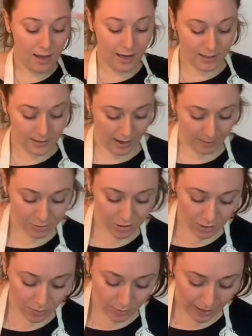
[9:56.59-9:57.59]
And I'm just
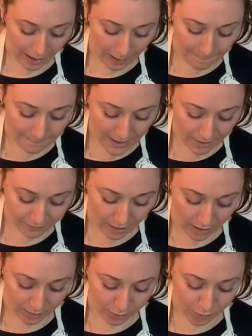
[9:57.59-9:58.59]
going to go get a bit of
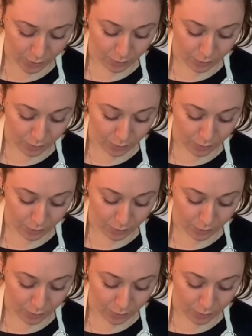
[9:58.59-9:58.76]
color.